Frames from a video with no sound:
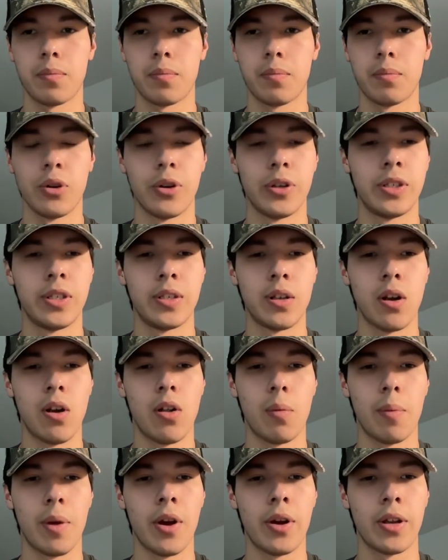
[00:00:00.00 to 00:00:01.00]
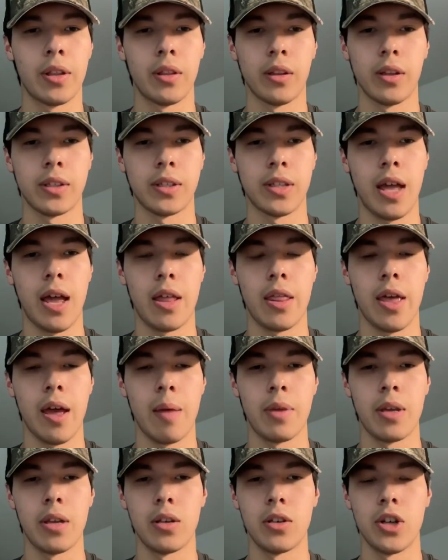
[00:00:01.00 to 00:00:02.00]
preseason All-American list that
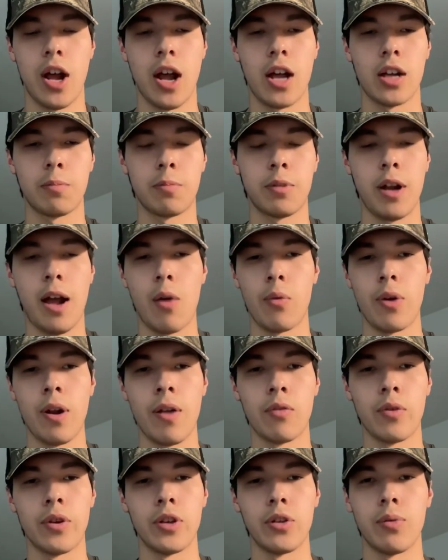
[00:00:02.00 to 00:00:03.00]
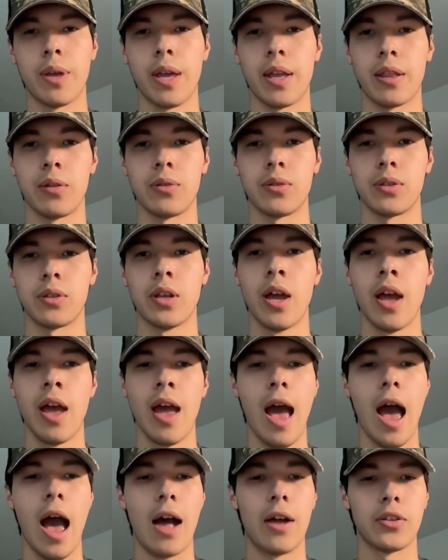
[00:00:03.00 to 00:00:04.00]
me and Josh put out whenever we do get those
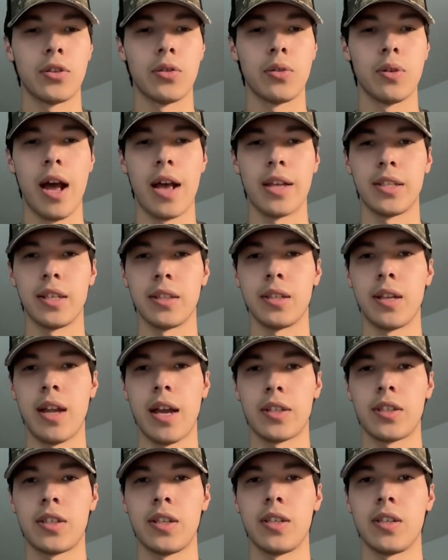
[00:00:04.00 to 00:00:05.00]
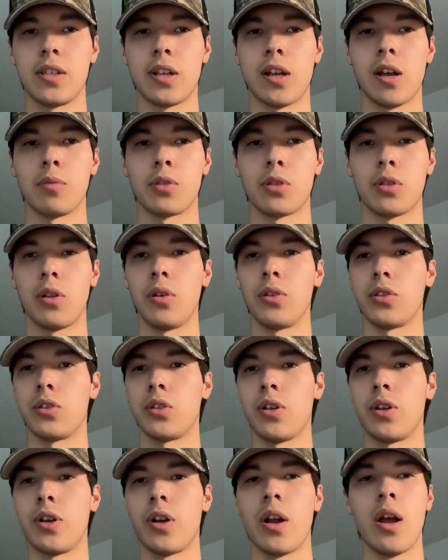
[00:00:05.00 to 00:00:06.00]
out to you guys as next season comes
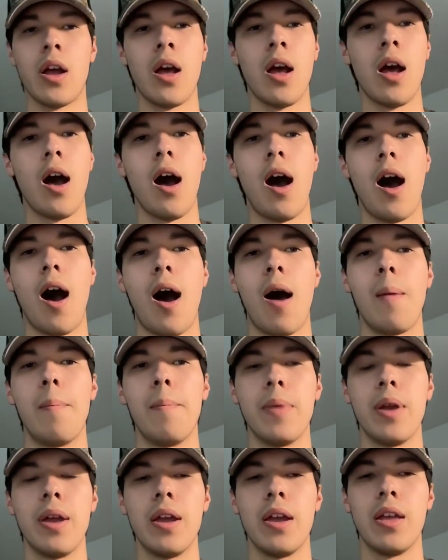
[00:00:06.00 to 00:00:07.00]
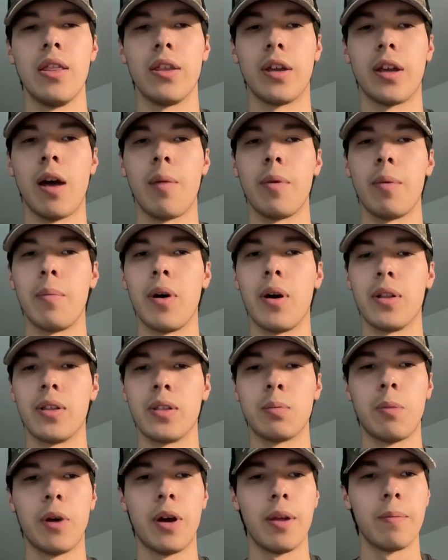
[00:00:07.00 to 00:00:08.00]
closer in the coming months.
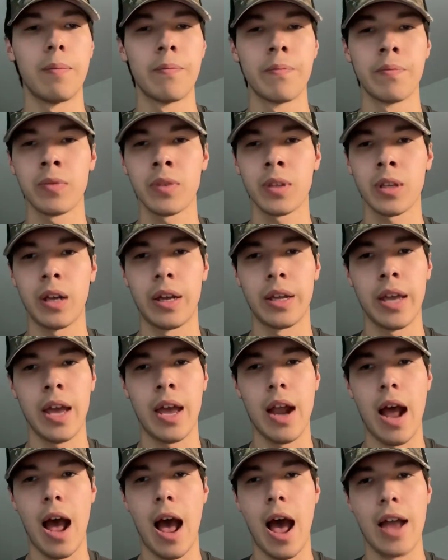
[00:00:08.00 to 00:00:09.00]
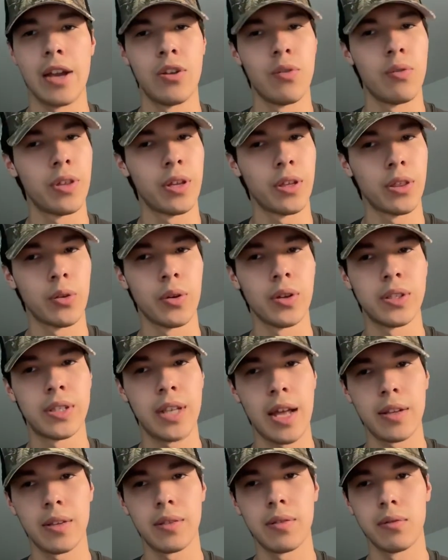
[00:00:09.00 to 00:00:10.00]
But again, I do think there is
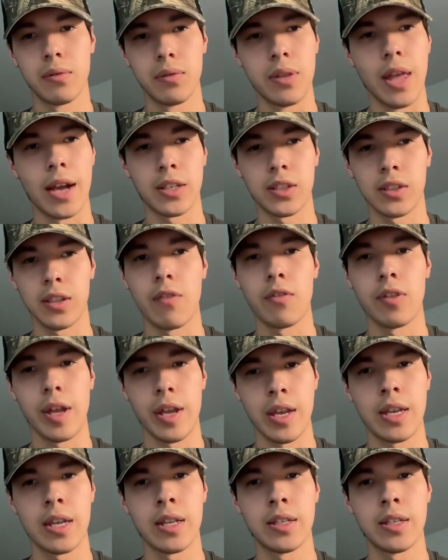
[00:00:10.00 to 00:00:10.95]
that next level that he